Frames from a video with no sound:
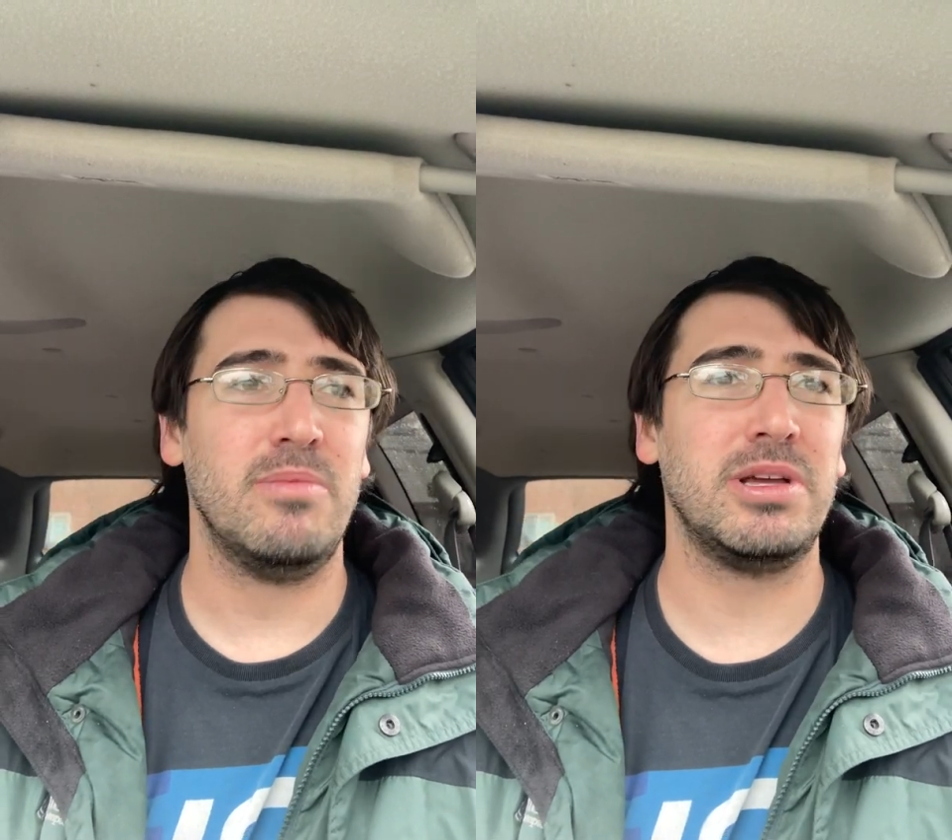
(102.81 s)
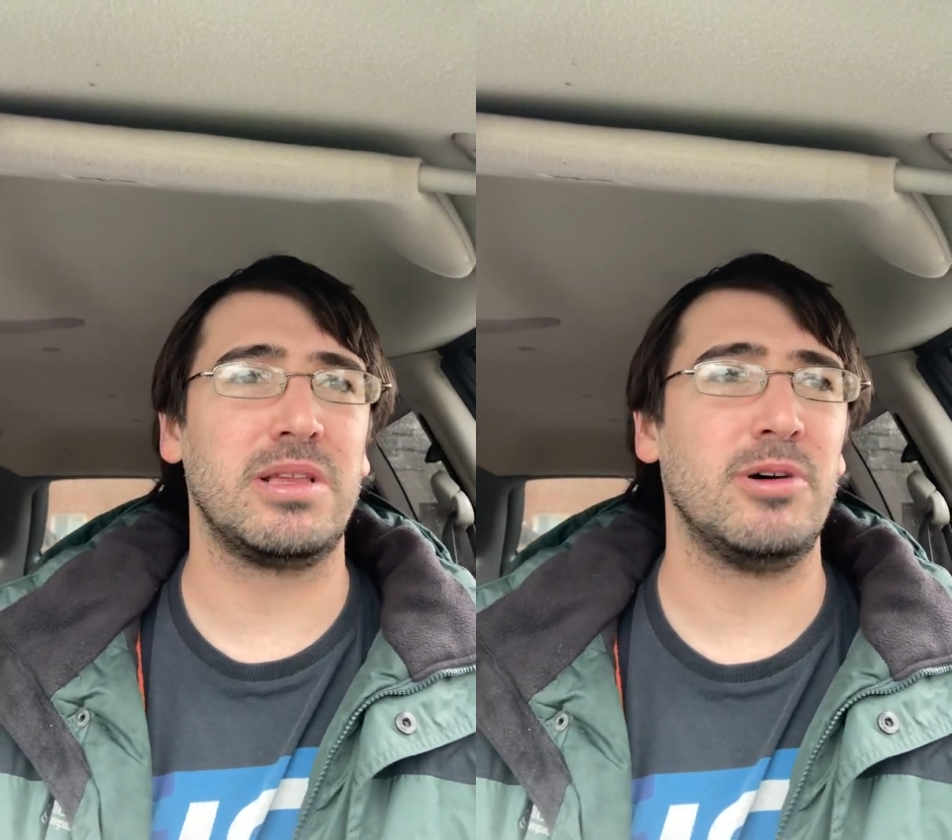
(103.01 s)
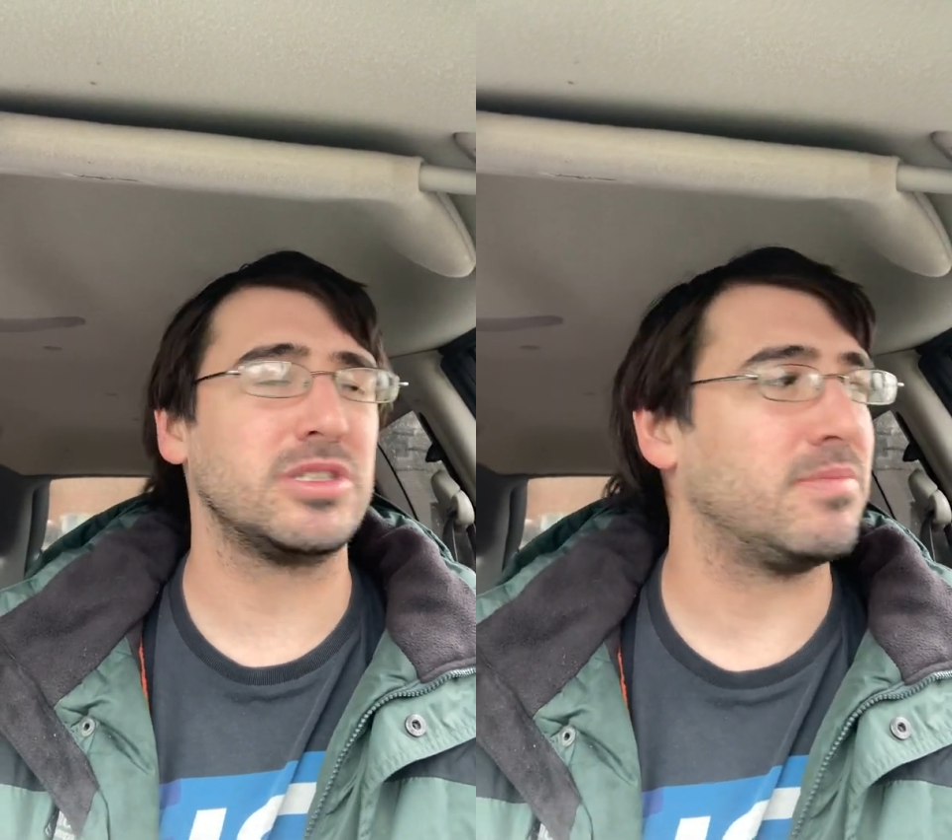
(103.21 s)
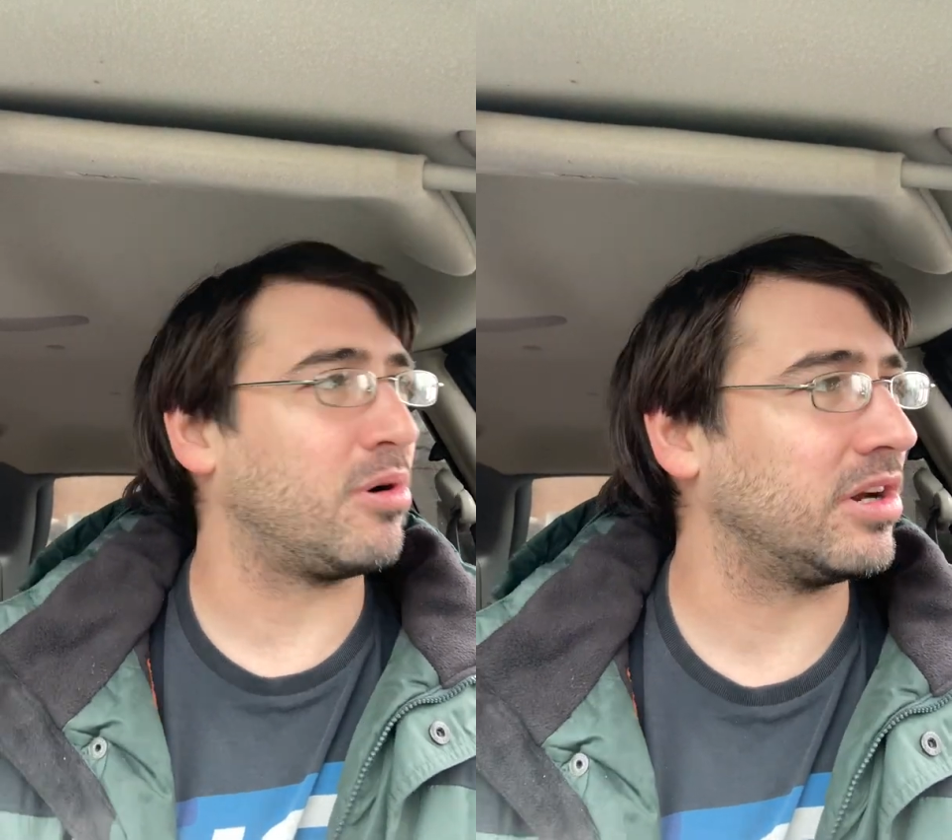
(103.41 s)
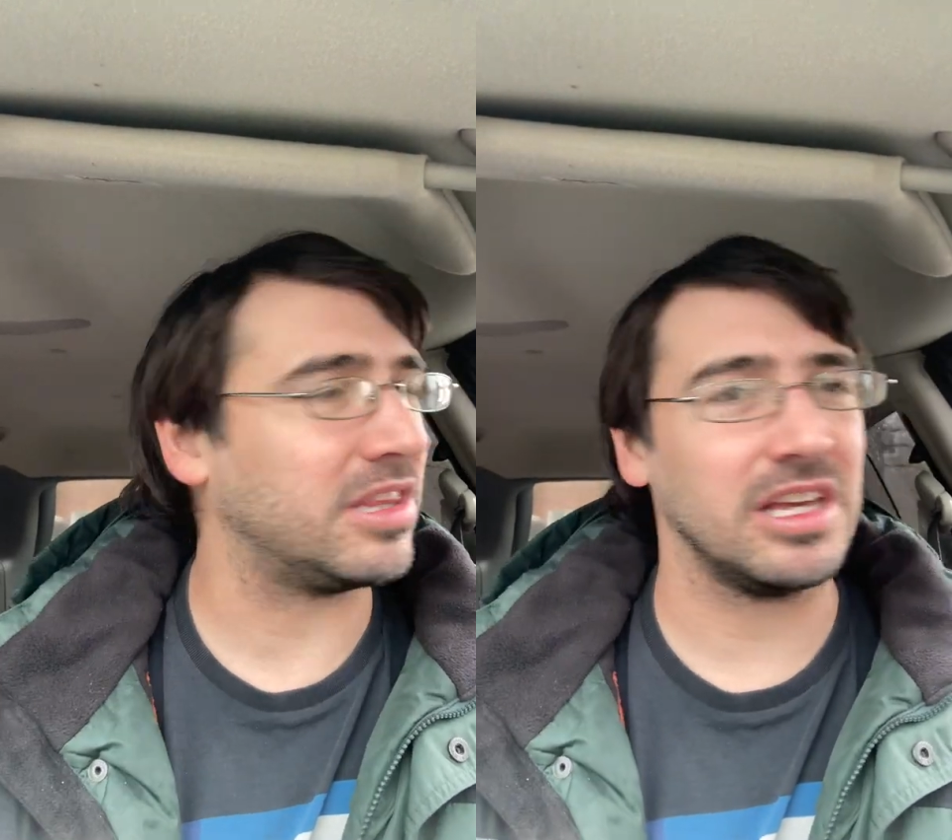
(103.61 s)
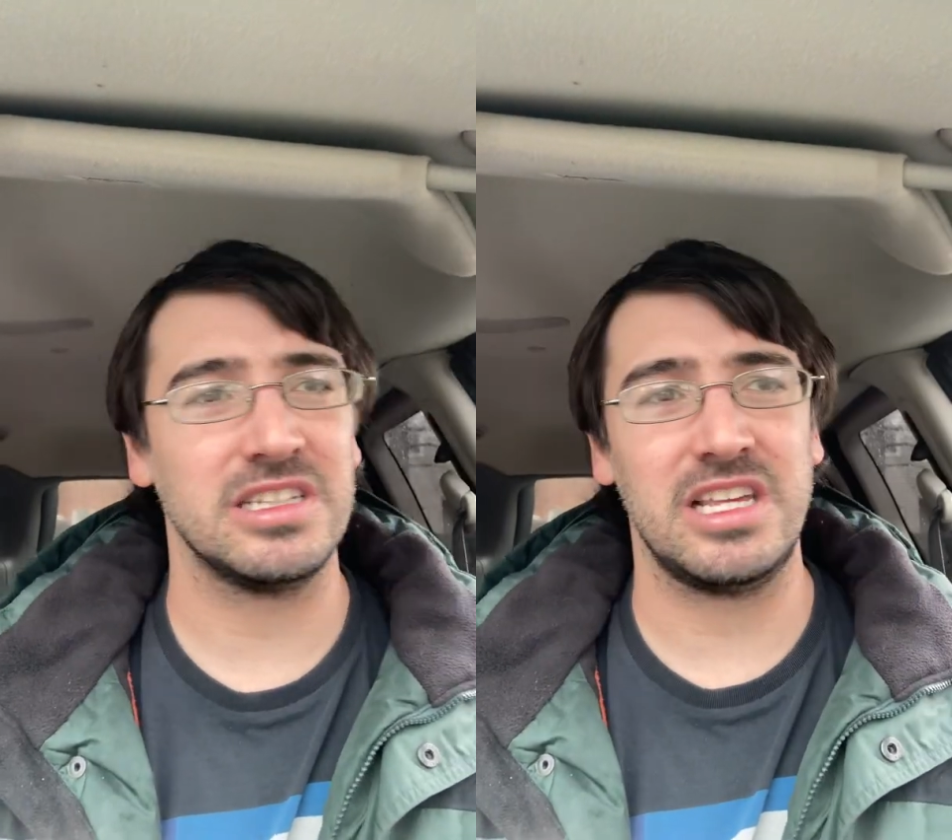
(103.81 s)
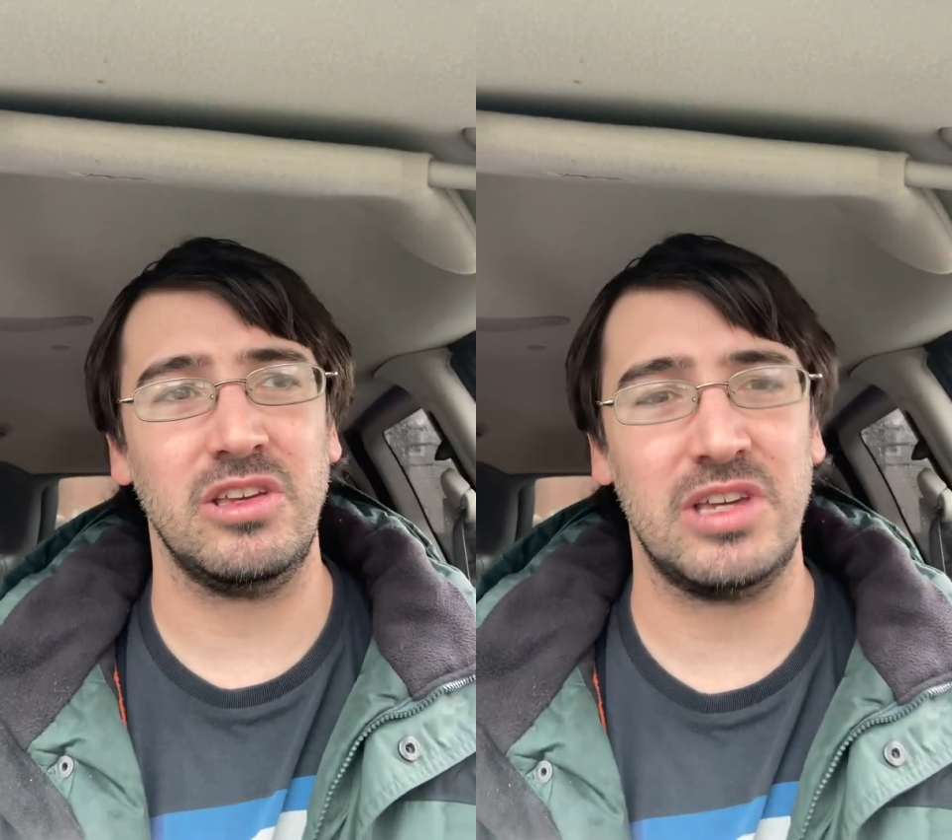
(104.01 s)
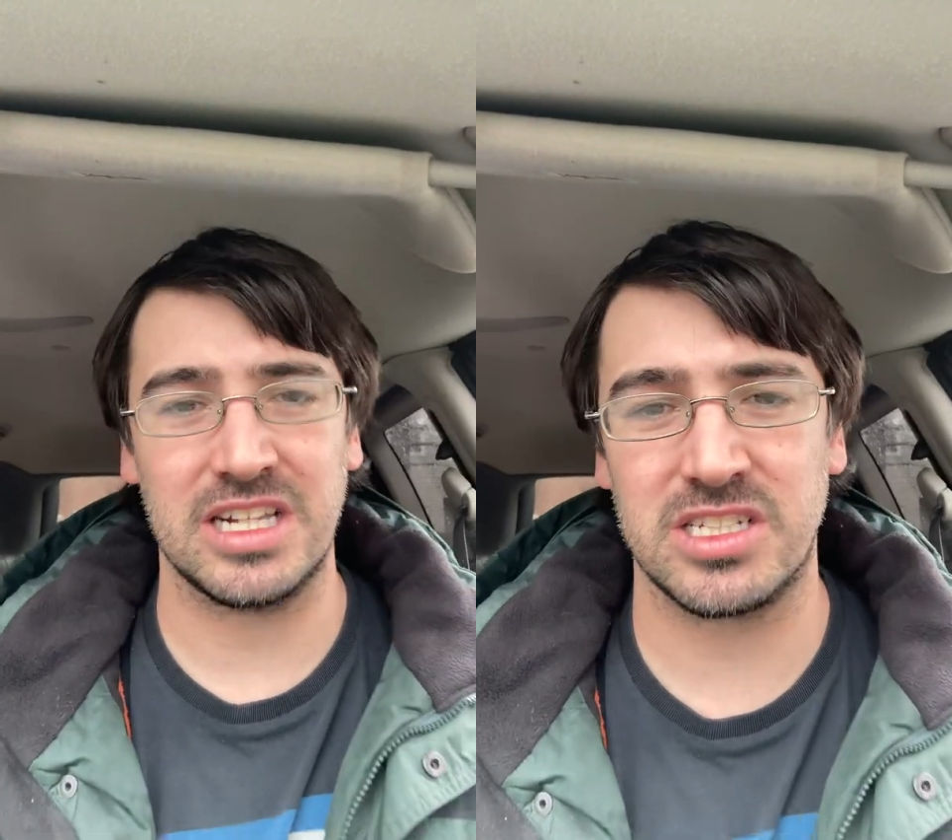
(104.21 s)
but the most important thing is that
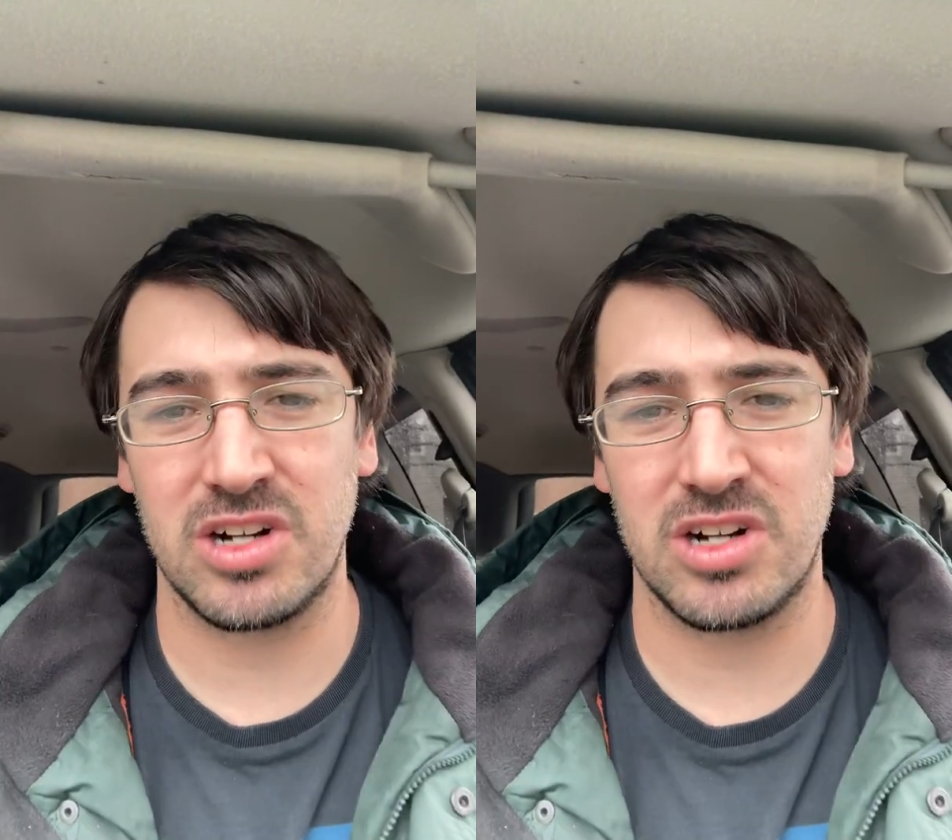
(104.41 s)
you get